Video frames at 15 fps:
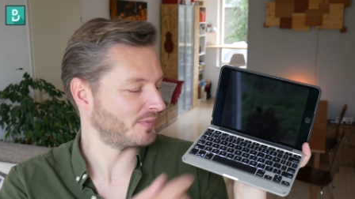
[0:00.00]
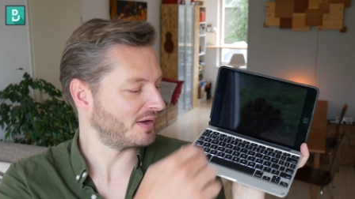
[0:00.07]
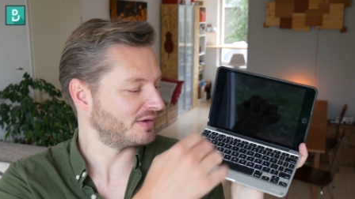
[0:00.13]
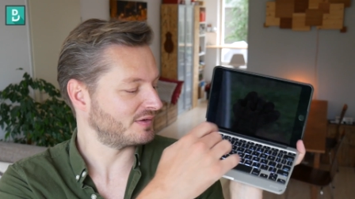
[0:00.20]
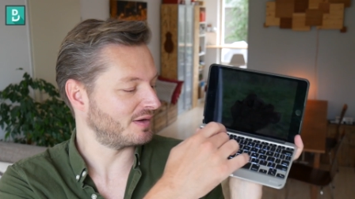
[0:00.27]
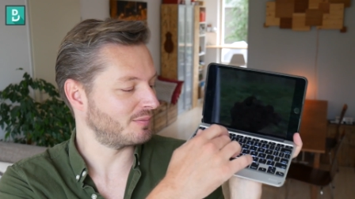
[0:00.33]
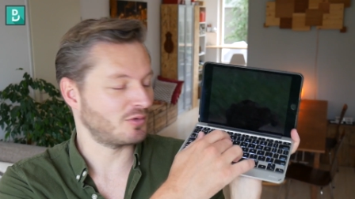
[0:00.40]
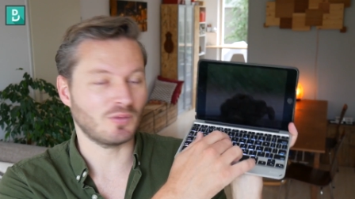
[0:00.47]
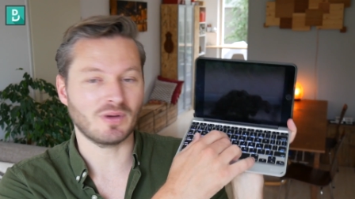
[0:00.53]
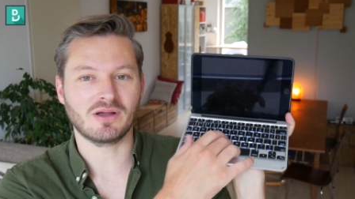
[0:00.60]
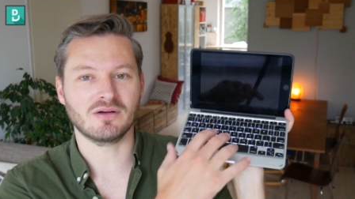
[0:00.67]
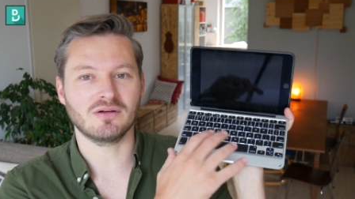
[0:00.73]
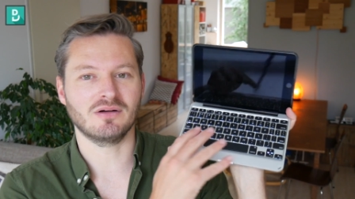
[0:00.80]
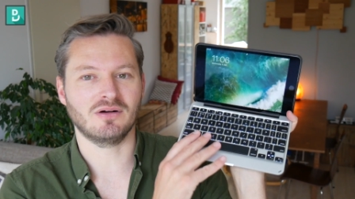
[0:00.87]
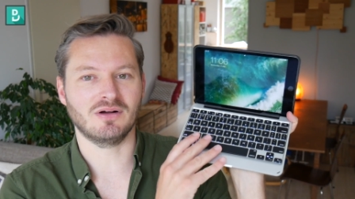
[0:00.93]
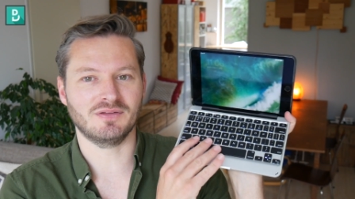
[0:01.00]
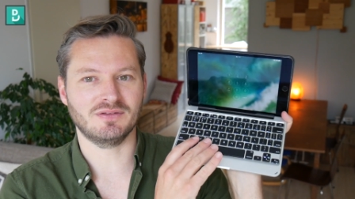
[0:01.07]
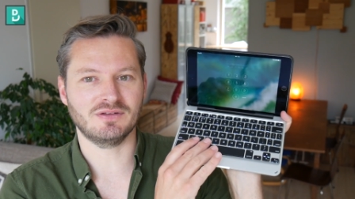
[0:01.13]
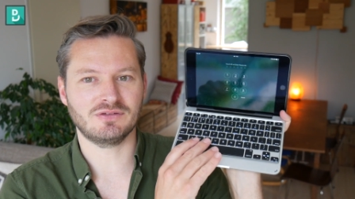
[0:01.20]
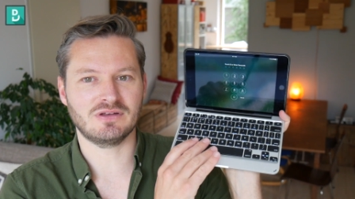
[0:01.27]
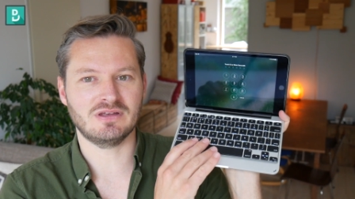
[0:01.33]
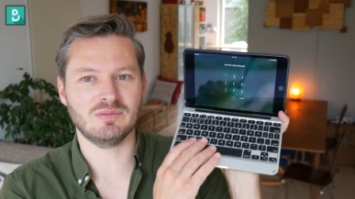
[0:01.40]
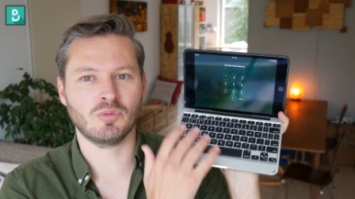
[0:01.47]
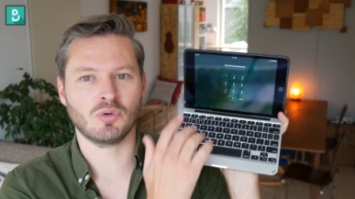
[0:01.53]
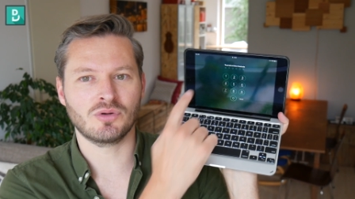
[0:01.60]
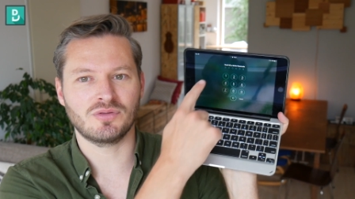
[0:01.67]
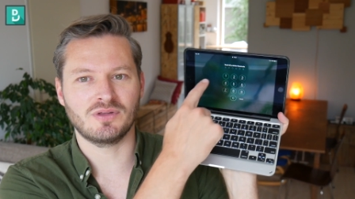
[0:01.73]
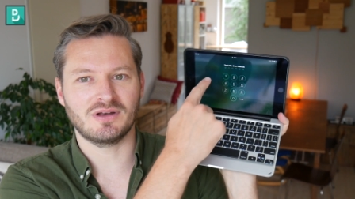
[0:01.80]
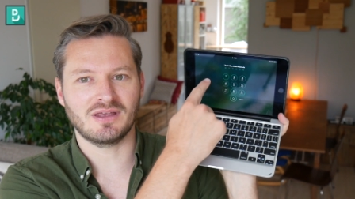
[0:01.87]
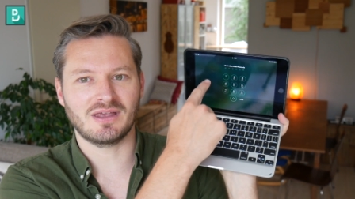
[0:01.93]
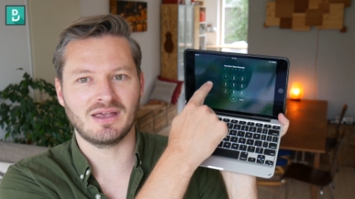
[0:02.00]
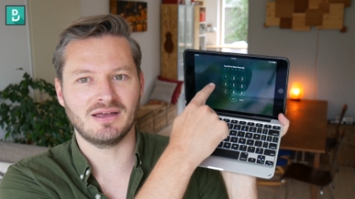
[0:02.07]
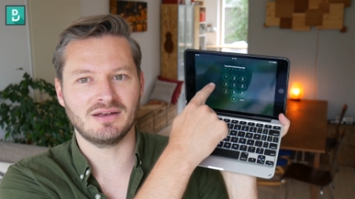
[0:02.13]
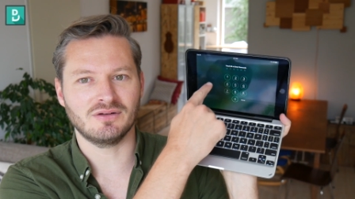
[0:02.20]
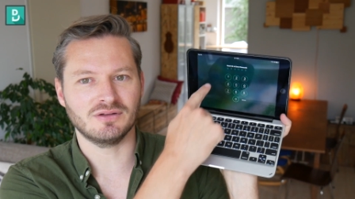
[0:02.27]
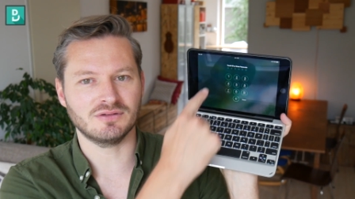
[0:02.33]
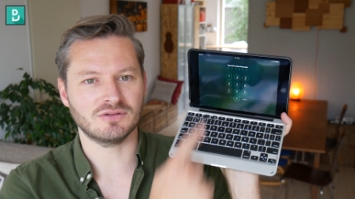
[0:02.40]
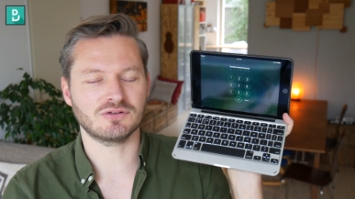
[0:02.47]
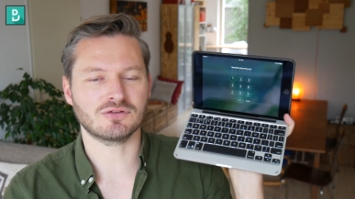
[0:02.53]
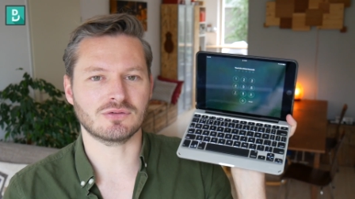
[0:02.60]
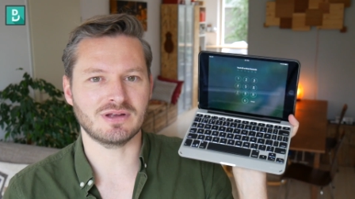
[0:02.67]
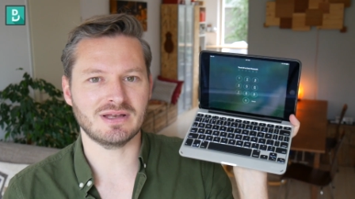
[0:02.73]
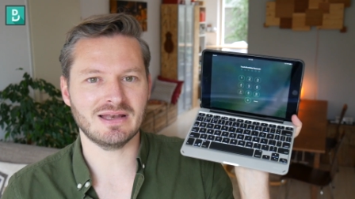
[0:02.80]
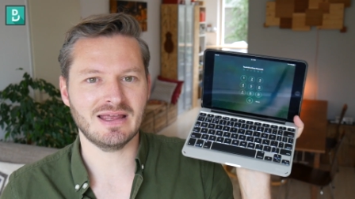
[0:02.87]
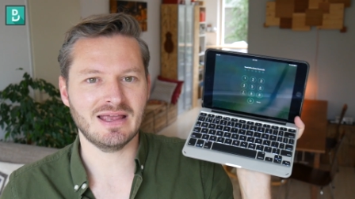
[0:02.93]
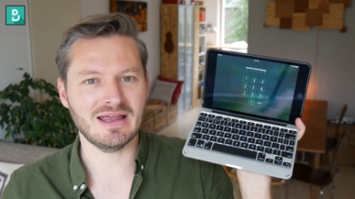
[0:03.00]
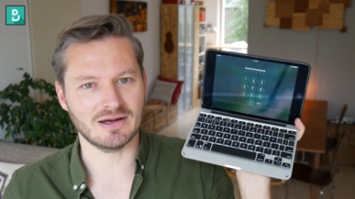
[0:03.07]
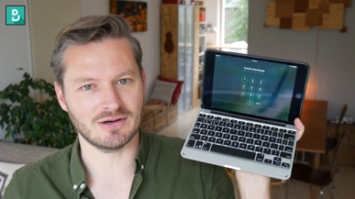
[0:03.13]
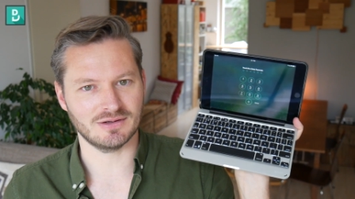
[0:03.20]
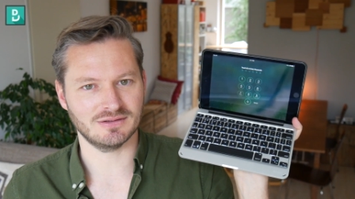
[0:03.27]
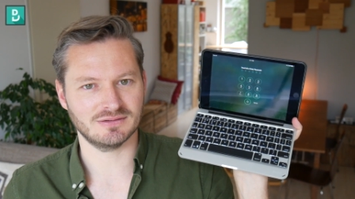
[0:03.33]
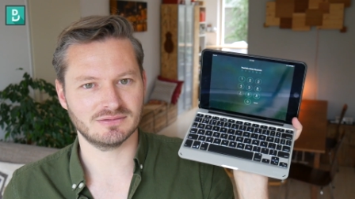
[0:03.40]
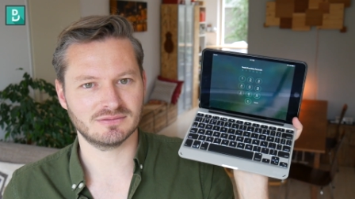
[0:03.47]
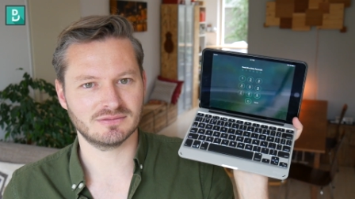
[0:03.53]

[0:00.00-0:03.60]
I type quicker on this keyboard than I can on the screen here.